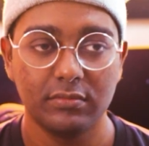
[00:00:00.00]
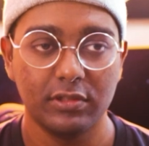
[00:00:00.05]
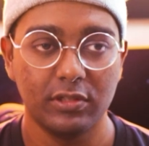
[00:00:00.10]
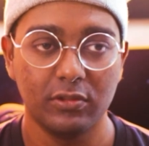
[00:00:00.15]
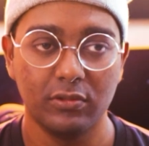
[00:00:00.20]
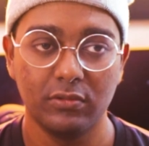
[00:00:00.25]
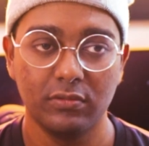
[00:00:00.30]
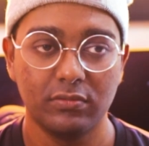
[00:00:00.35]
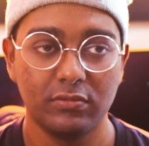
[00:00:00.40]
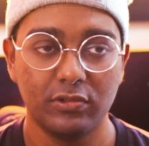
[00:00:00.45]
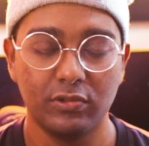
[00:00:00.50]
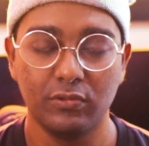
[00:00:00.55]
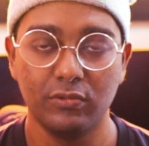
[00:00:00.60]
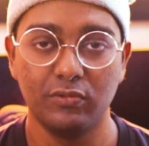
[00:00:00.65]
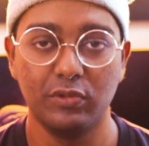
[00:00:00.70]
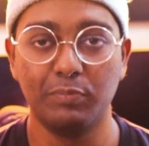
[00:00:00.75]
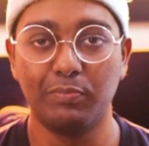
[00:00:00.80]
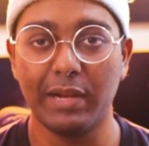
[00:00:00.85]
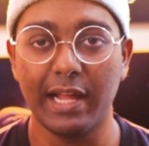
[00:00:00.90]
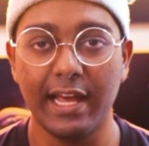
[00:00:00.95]
to
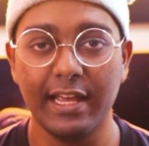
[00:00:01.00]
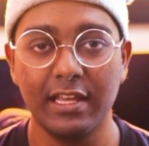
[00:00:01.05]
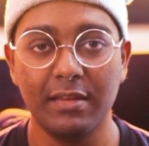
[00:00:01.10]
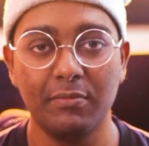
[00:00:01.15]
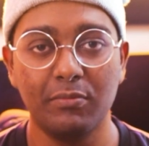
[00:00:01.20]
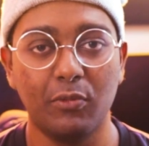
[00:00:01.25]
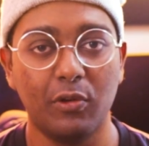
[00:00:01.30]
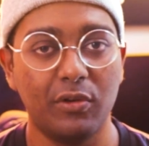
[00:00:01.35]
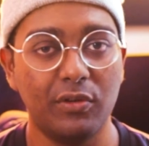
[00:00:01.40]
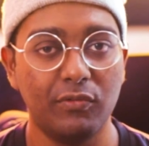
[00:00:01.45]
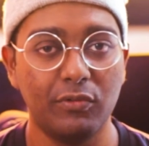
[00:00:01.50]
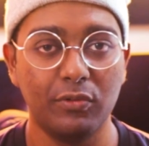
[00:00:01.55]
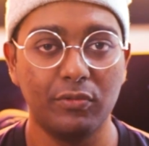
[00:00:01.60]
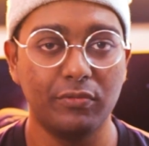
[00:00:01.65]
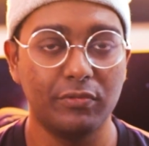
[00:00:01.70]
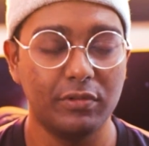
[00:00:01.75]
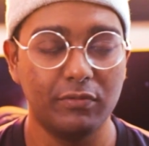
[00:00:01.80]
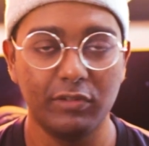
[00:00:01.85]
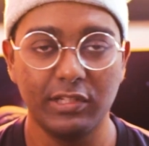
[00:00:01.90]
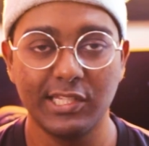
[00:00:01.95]
reply him, or
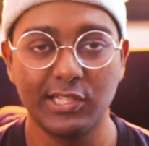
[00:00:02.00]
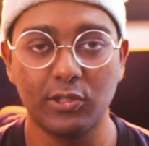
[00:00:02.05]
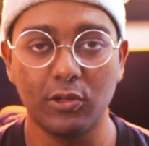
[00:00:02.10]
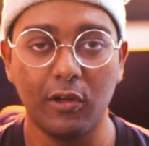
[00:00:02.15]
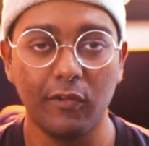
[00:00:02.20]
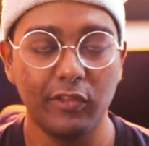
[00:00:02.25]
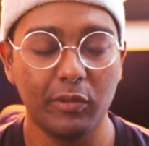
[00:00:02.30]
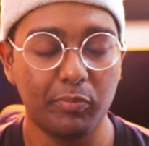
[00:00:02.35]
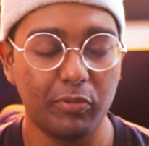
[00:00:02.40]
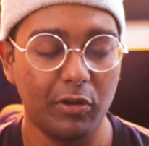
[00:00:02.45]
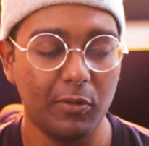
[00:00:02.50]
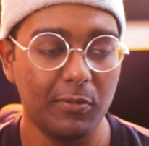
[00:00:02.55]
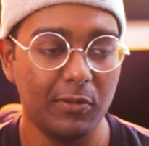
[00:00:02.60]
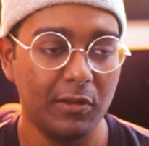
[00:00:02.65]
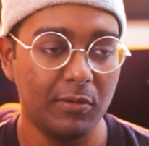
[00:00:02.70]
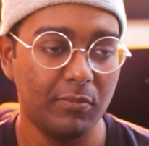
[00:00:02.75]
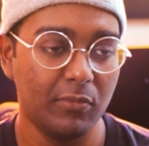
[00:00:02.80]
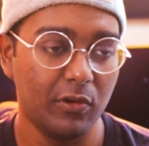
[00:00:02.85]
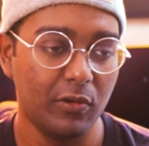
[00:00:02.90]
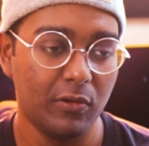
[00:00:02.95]
even solve the
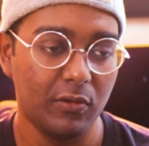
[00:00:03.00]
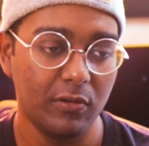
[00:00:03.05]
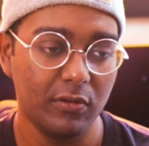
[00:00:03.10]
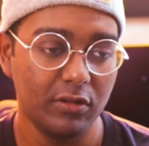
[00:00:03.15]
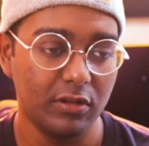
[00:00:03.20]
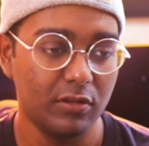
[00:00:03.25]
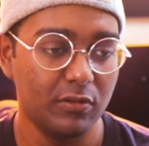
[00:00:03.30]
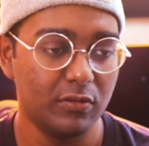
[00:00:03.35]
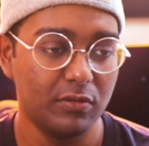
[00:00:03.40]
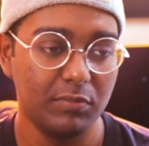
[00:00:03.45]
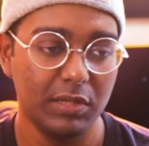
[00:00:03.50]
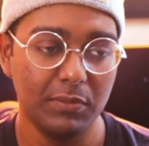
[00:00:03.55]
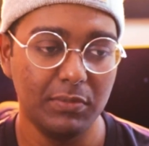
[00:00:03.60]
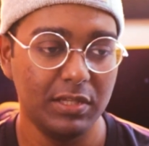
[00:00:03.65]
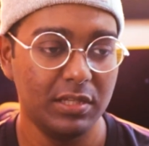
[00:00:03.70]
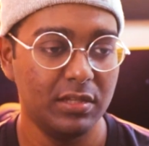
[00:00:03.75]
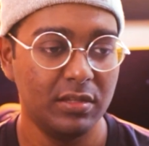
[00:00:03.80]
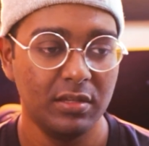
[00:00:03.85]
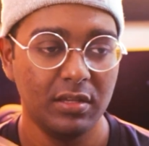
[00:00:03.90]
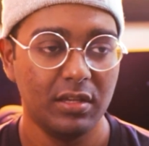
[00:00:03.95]
problem, or
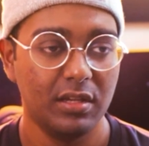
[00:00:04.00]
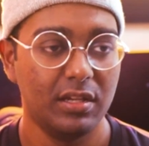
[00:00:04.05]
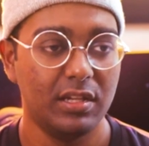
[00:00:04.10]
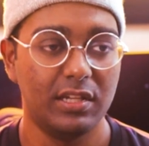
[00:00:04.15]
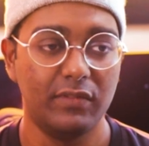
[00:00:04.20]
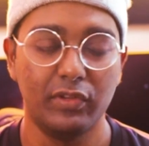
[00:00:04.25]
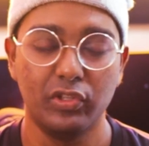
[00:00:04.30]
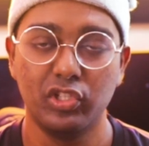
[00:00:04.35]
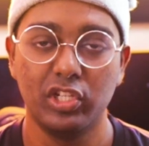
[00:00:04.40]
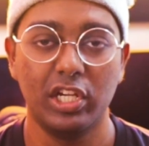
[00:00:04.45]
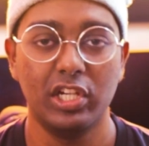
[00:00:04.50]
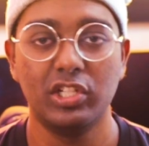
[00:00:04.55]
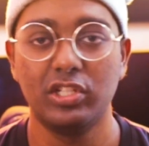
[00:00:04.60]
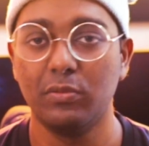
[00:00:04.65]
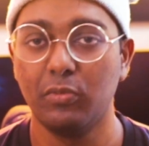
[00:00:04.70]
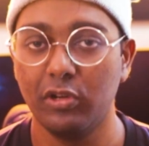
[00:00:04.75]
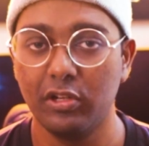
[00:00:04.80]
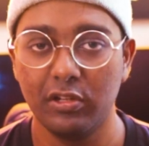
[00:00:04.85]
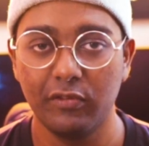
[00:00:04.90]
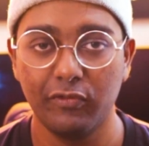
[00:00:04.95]
maybe even change
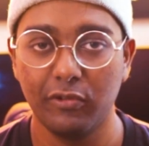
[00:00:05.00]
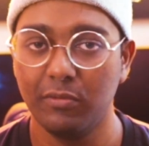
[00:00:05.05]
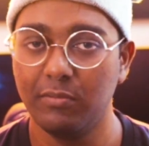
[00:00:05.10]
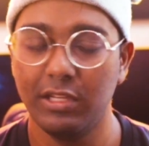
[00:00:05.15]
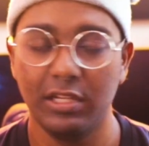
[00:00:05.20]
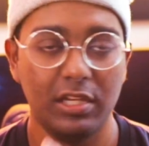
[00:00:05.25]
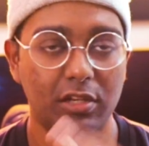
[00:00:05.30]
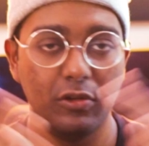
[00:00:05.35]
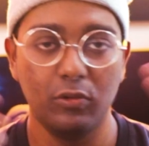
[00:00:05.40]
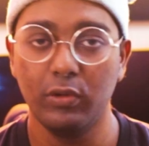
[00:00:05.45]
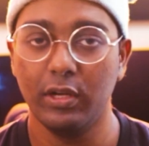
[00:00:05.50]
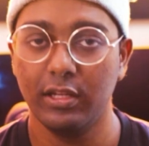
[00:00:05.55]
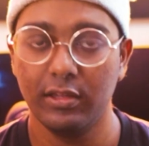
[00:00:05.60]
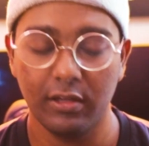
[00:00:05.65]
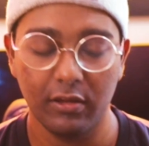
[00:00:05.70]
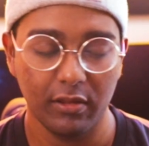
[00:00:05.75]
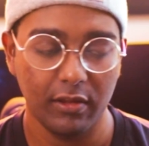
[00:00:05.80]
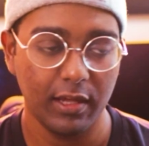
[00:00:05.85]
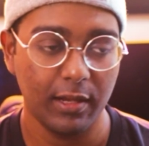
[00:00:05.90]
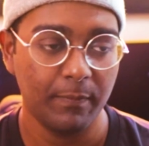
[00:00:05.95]
the monitor for him. They didn't do
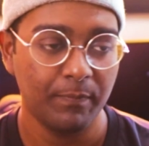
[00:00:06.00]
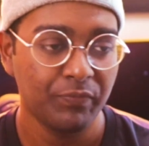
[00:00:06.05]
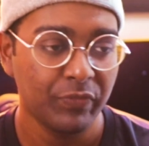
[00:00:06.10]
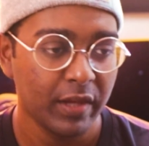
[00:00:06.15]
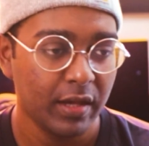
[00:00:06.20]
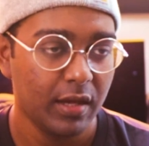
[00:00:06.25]
anything with that.